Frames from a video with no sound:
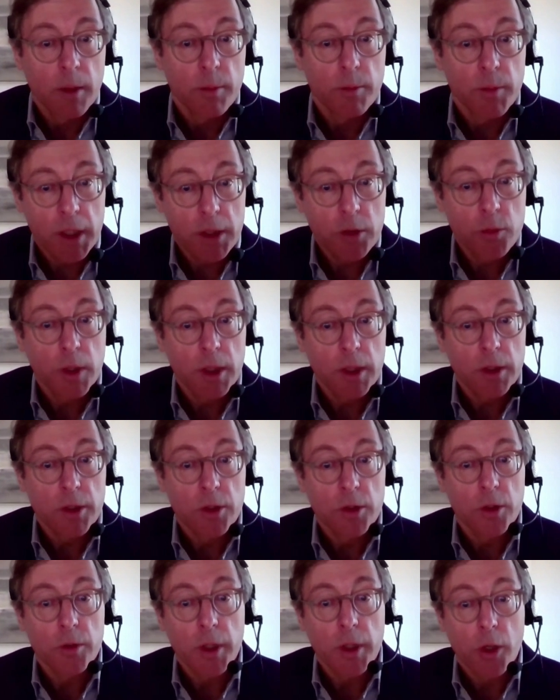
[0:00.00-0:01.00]
but will
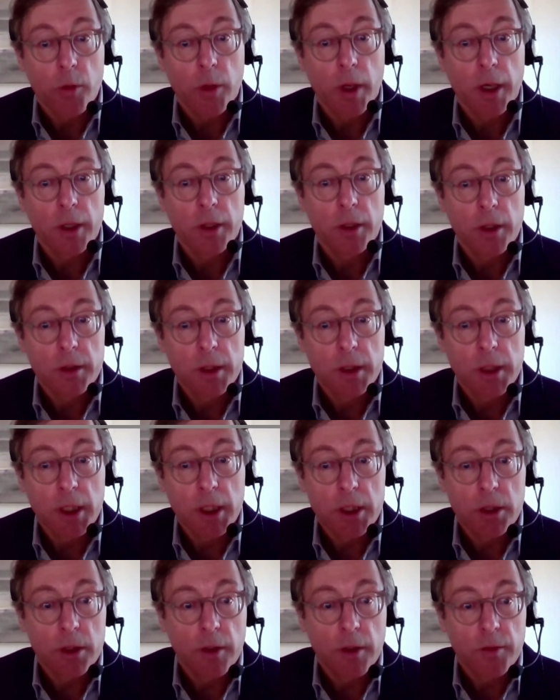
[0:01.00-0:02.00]
also require
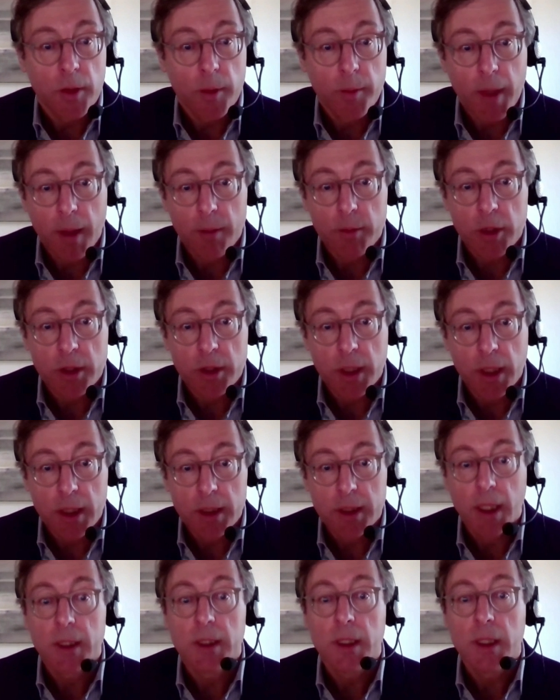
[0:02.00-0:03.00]
coordination of the member
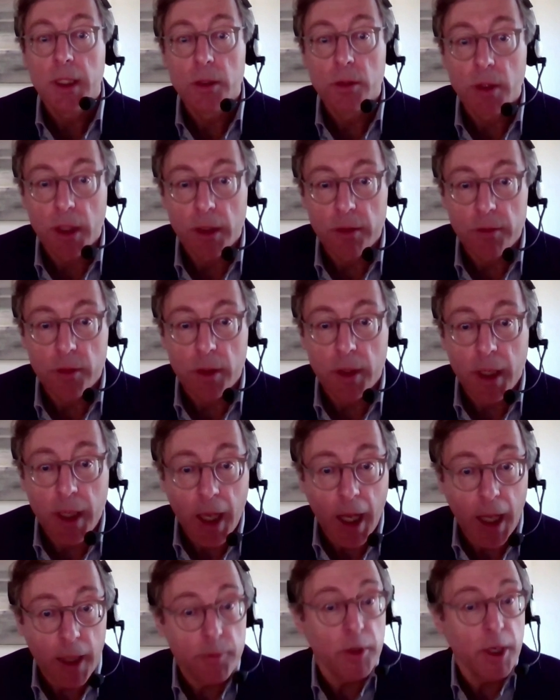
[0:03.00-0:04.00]
states at EU level,
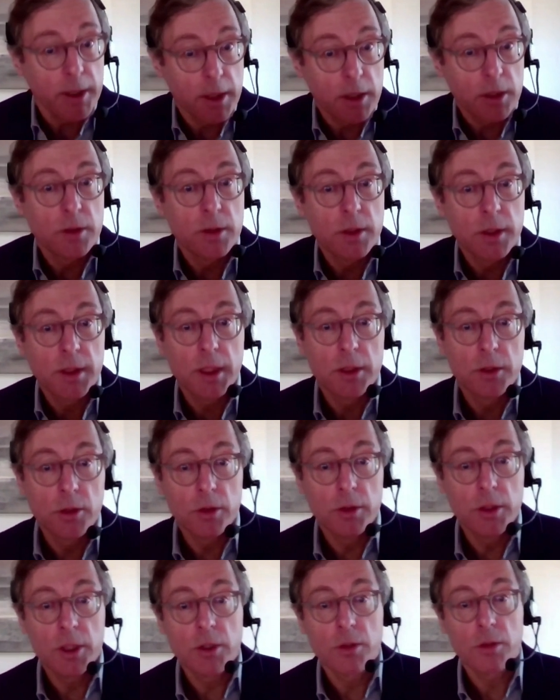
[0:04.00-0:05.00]
and practitioners and
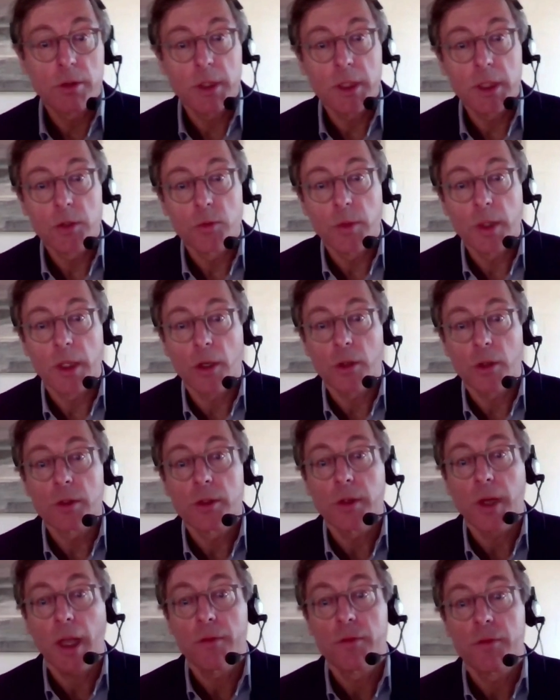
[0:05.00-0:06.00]
judiciaries will
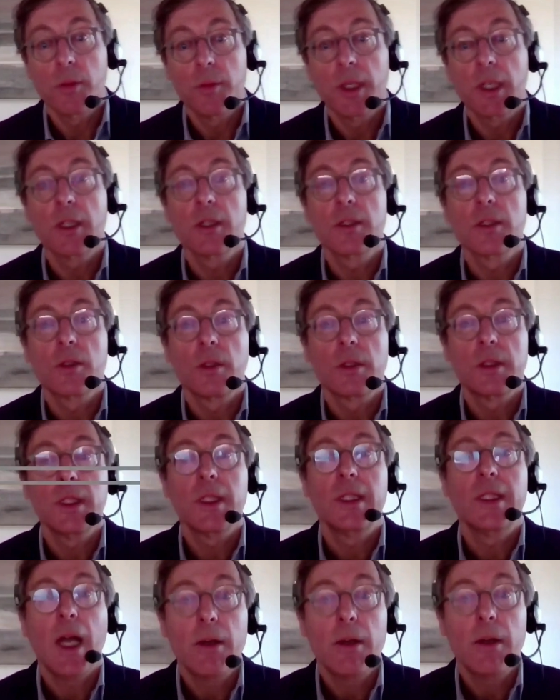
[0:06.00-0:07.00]
also have to be
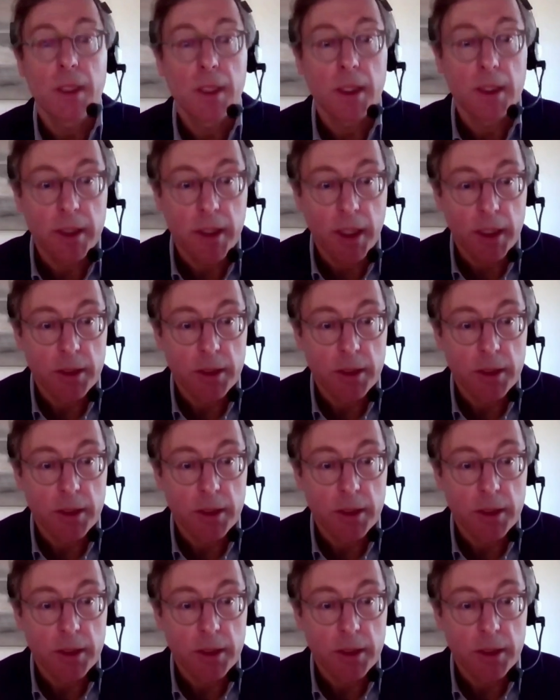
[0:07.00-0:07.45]
consulted directly